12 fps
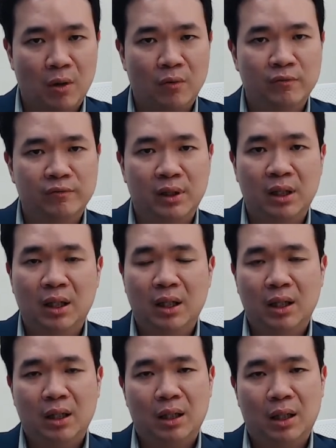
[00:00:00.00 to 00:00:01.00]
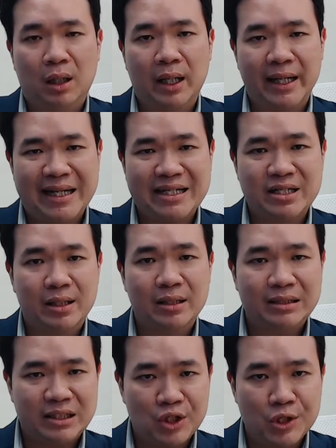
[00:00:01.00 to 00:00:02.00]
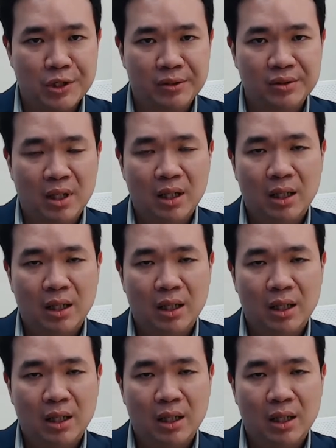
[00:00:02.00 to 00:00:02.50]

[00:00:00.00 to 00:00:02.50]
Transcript: over uh, eight years.